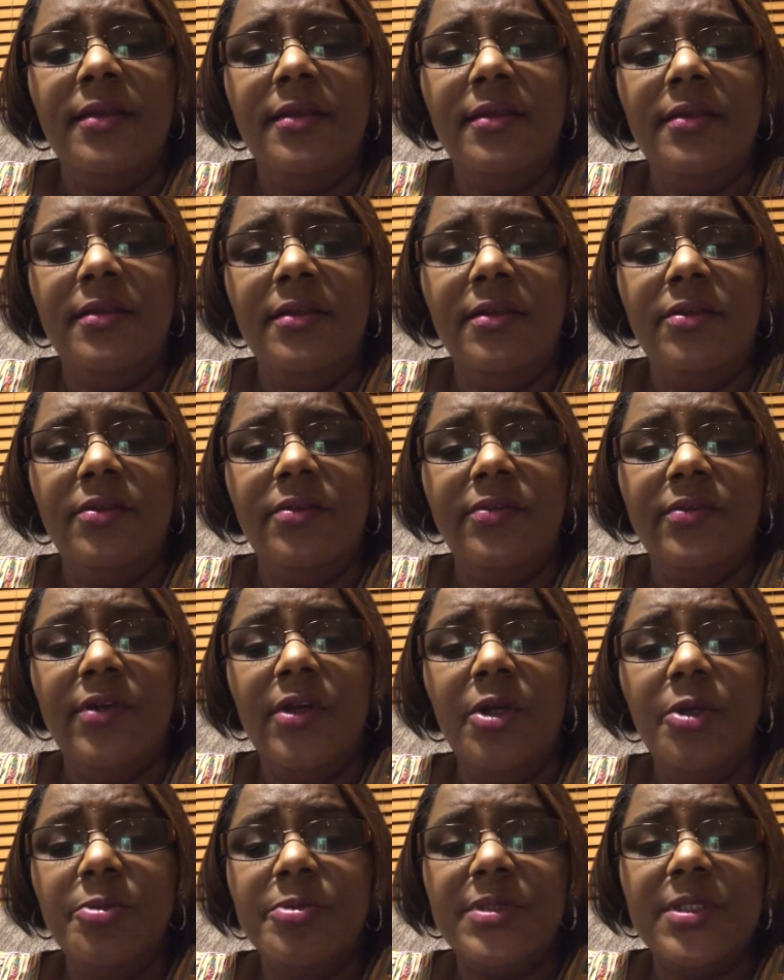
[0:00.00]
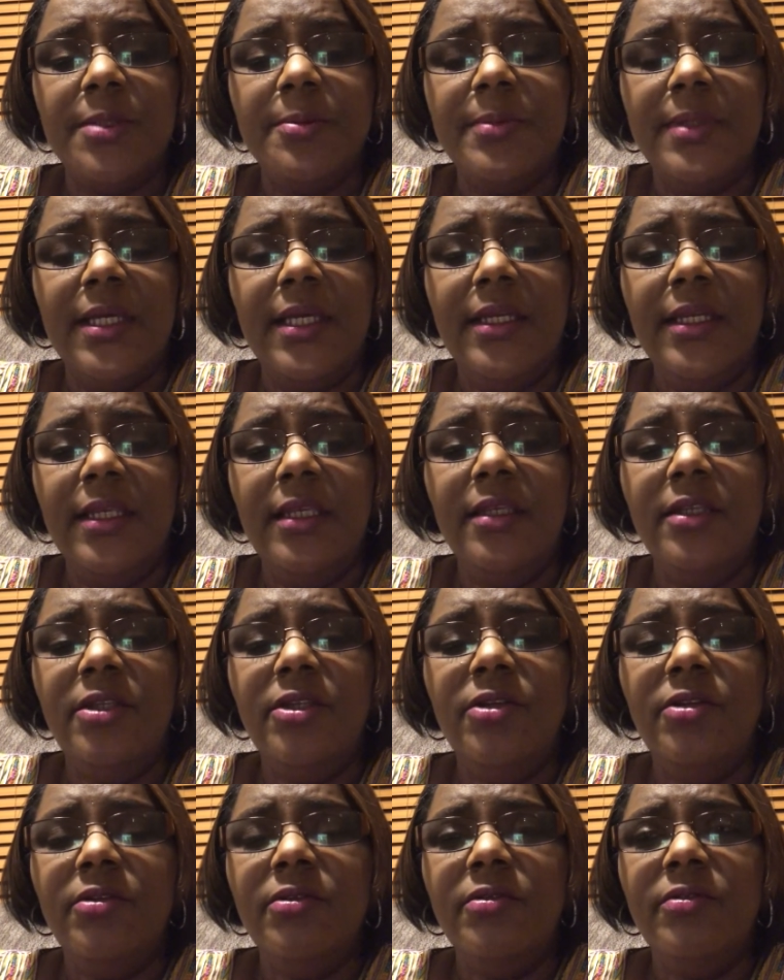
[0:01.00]
You've helped somebody.
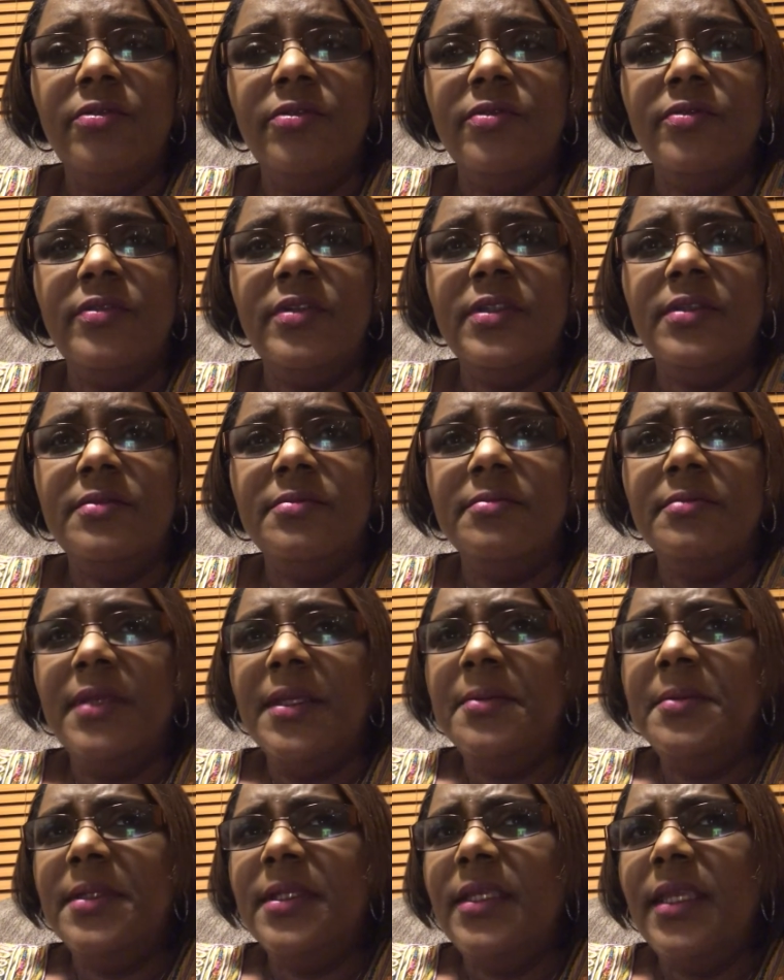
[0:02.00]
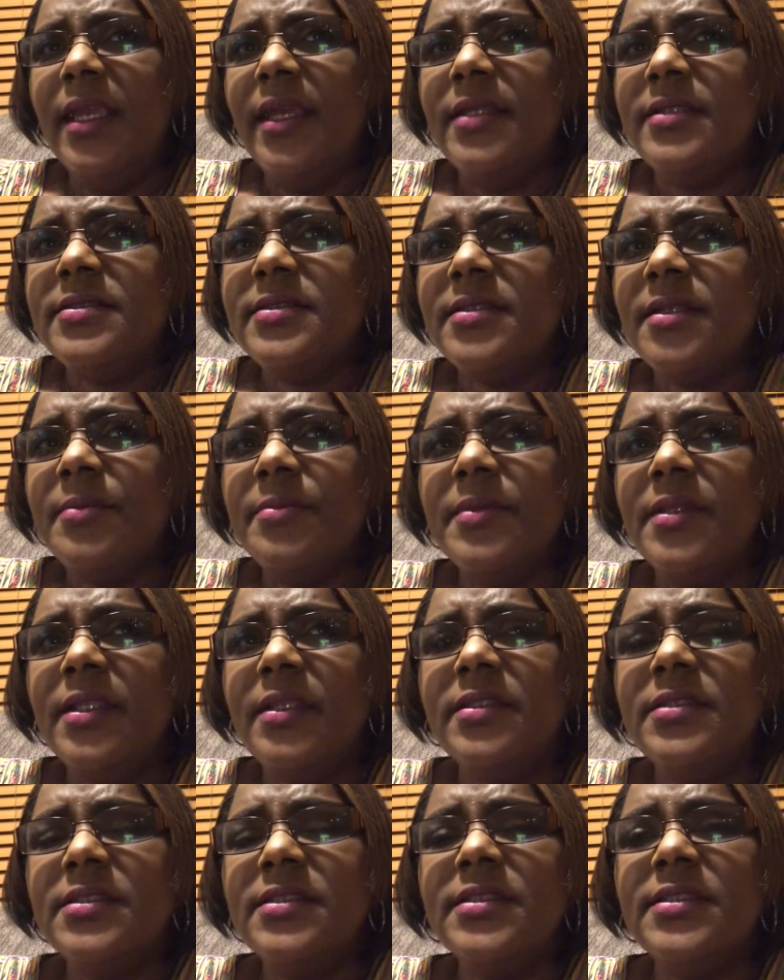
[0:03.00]
You've maybe had
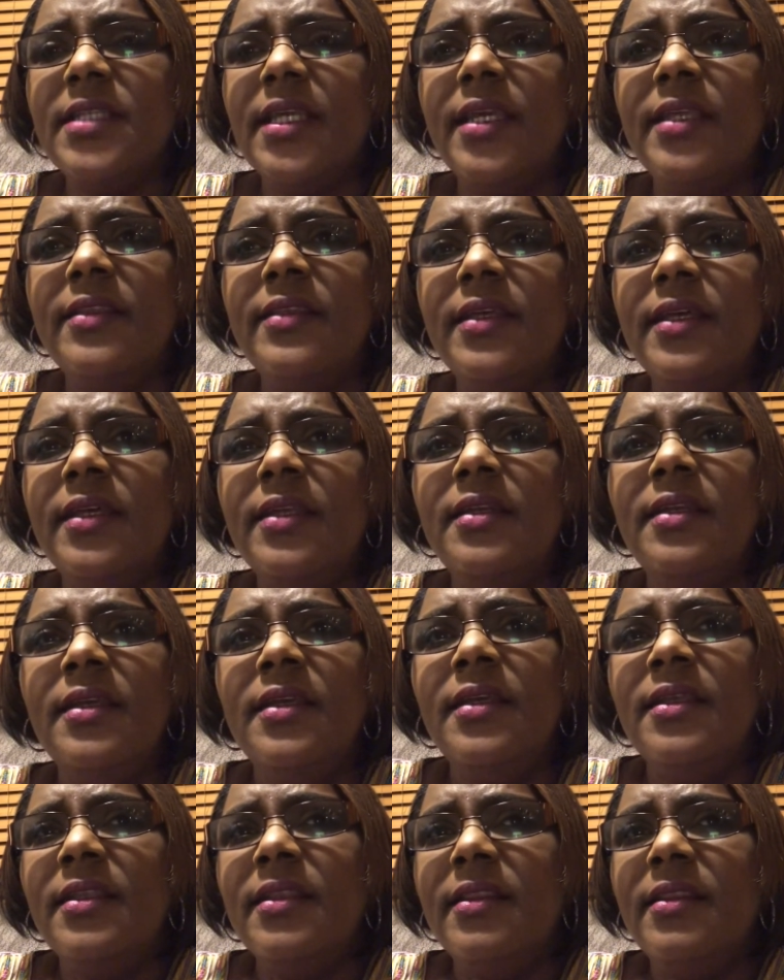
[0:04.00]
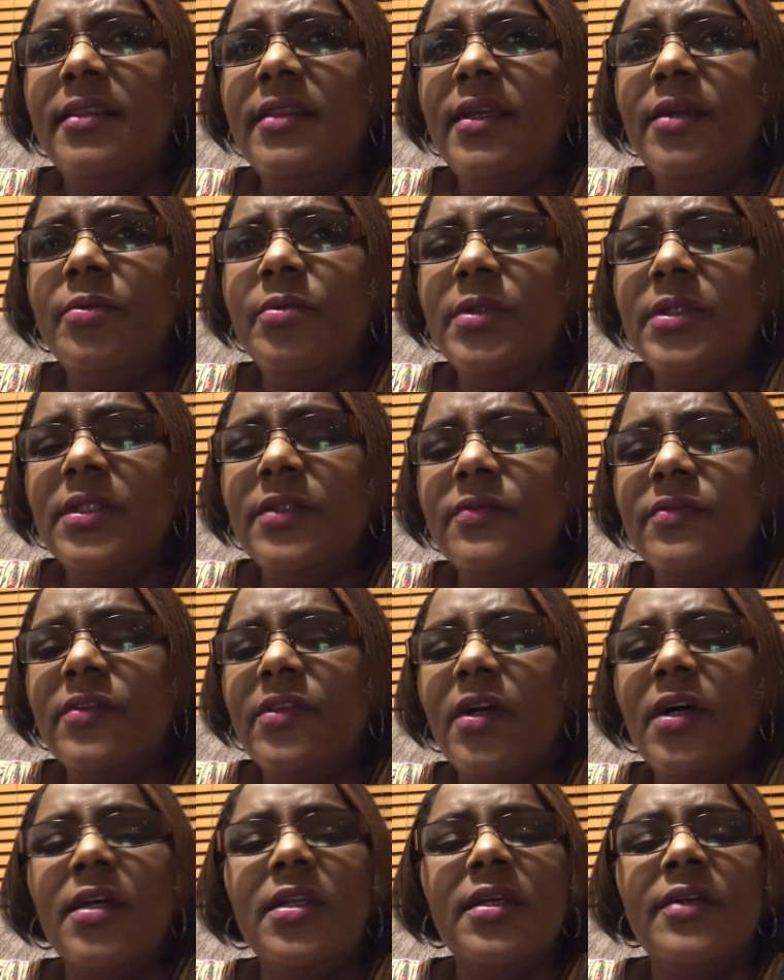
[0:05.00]
something to say that they wouldn't have
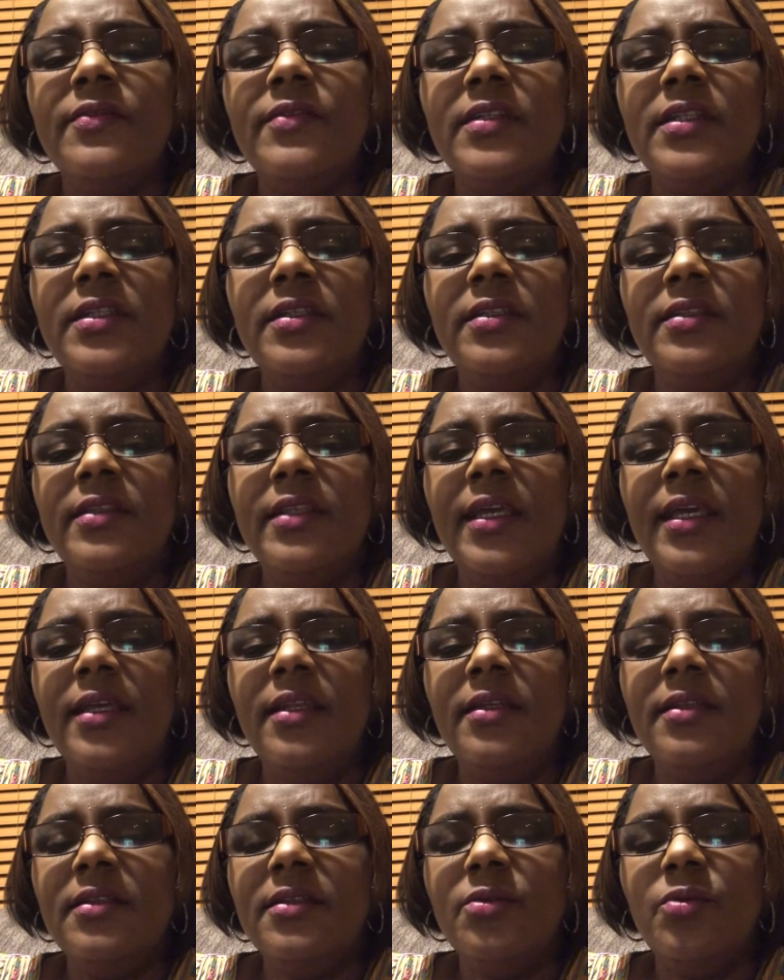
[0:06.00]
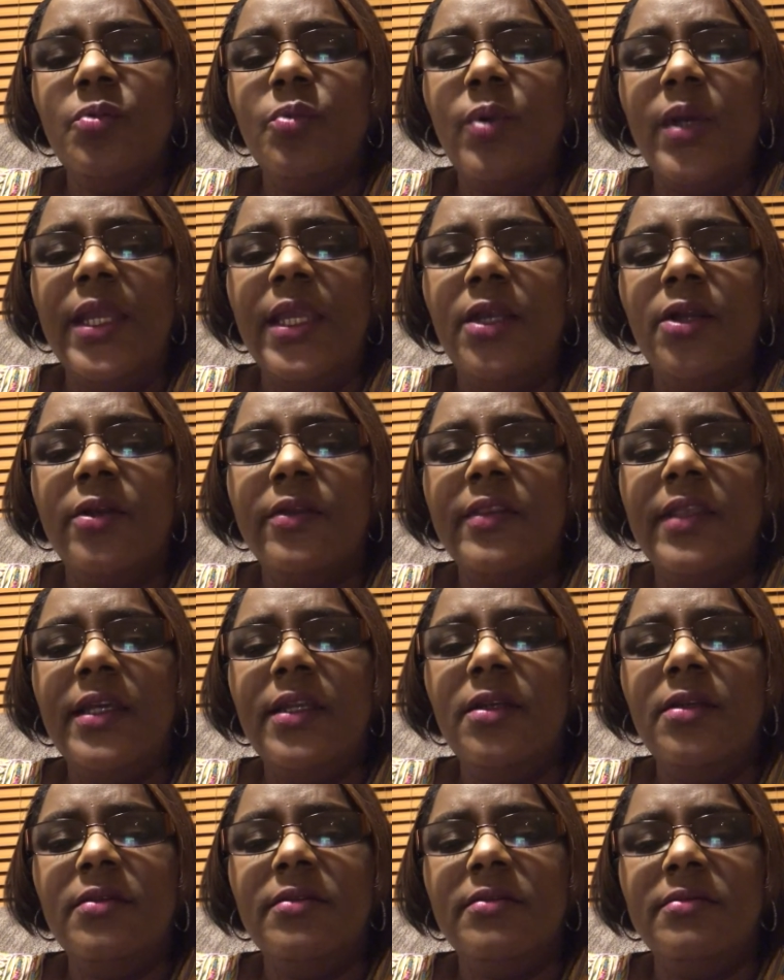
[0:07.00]
thought of it in that way, or
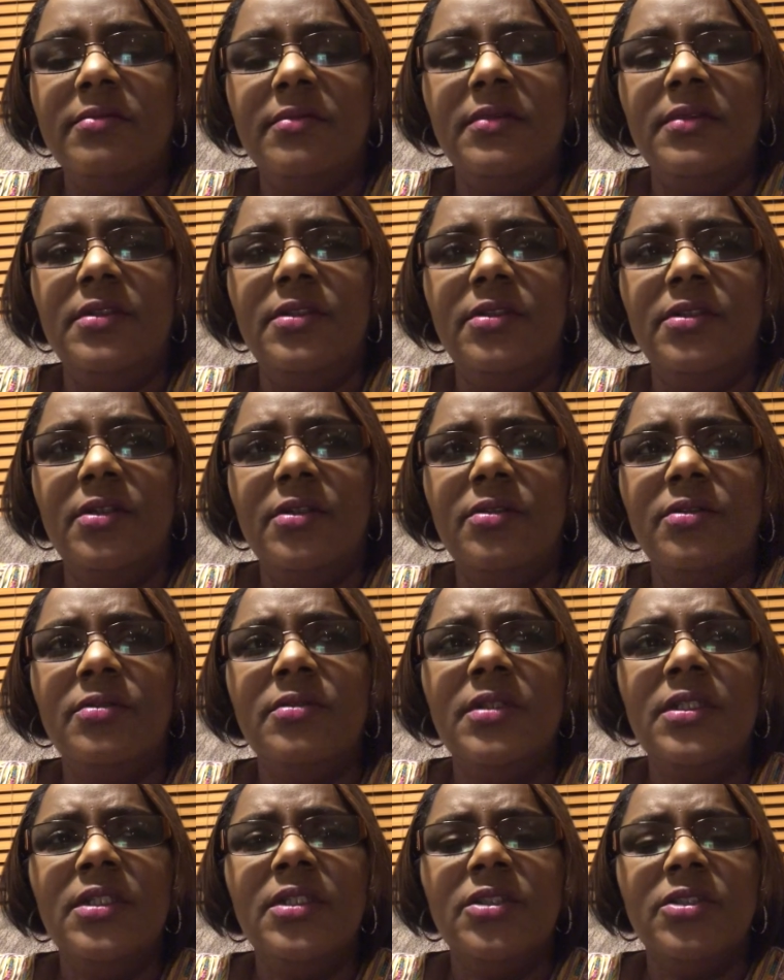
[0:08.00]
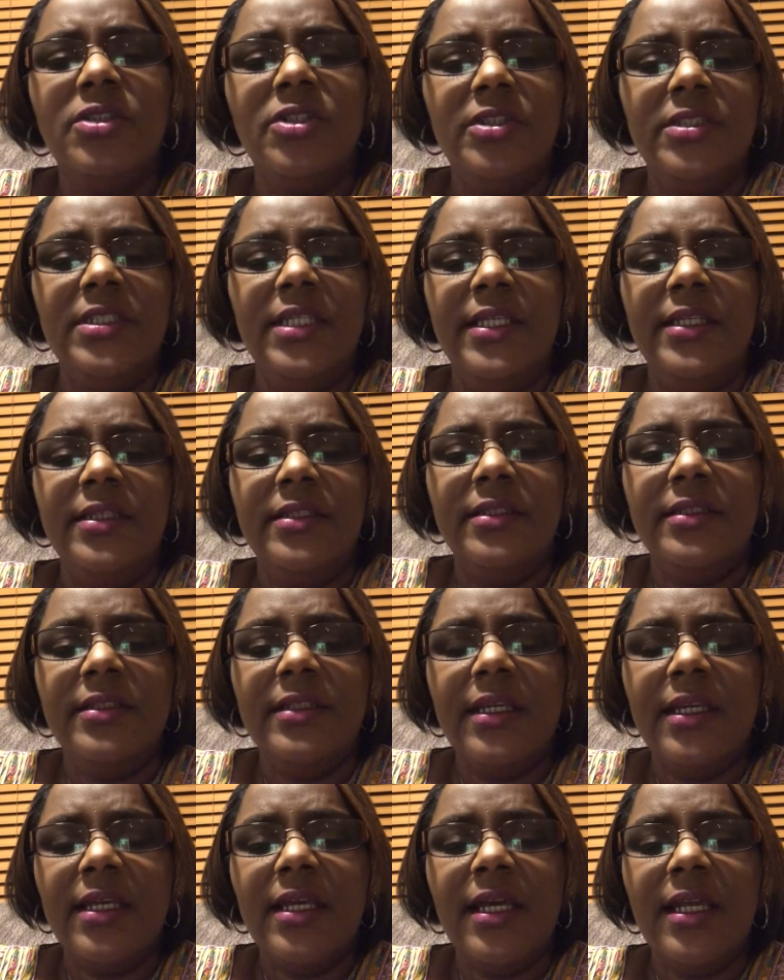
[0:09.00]
that, you know, looked at it in
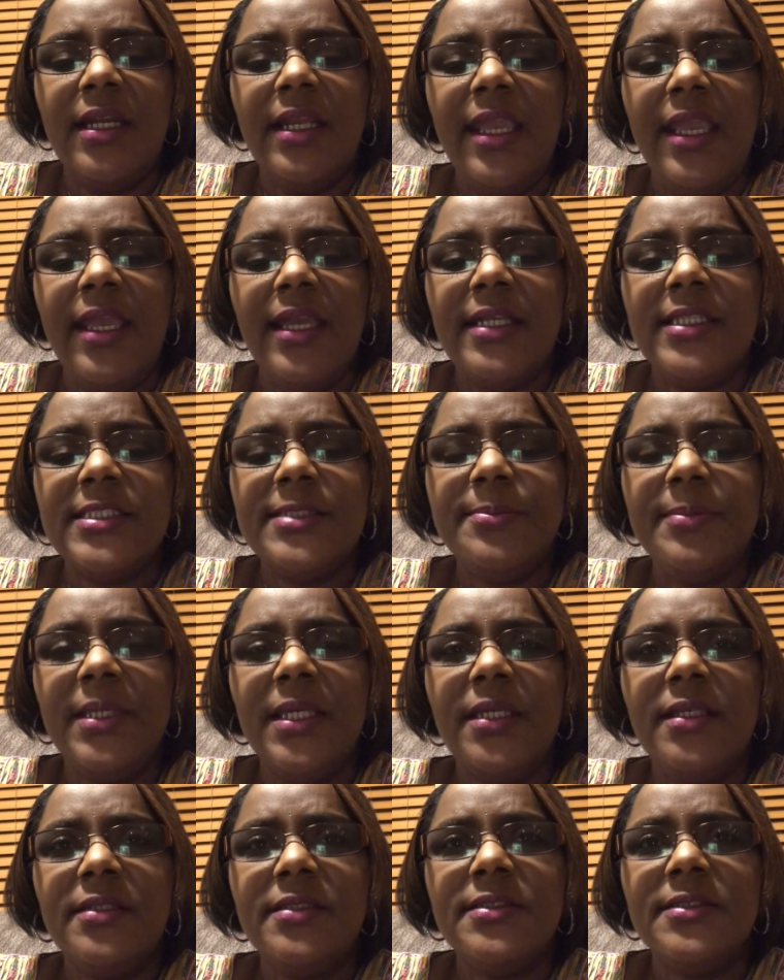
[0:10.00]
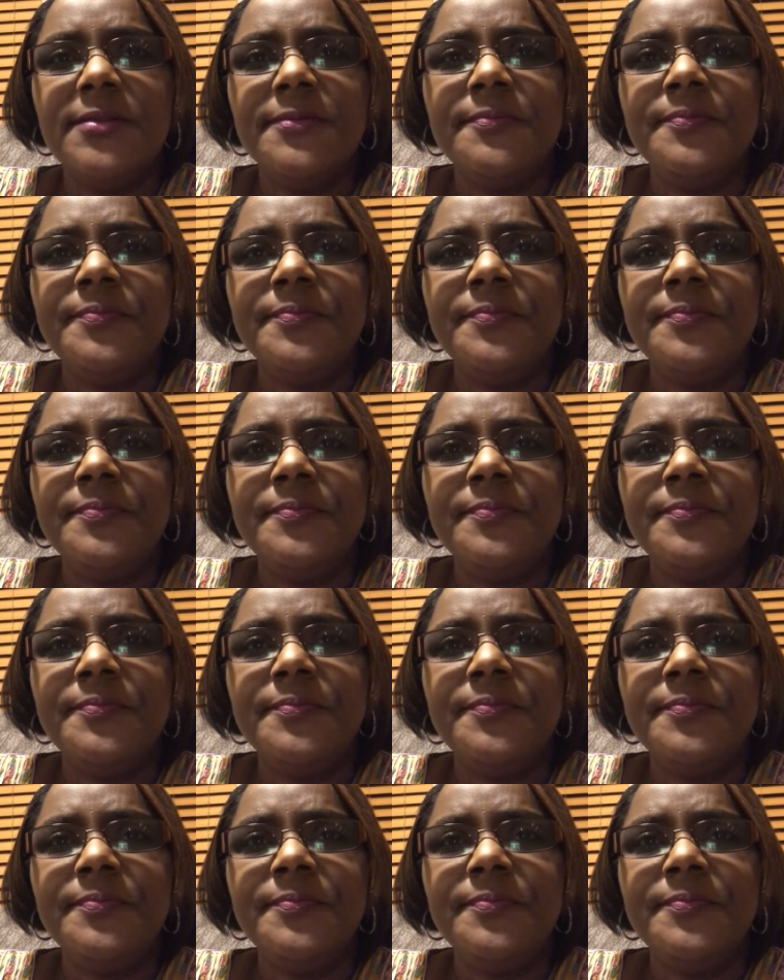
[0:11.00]
that kind of aspect.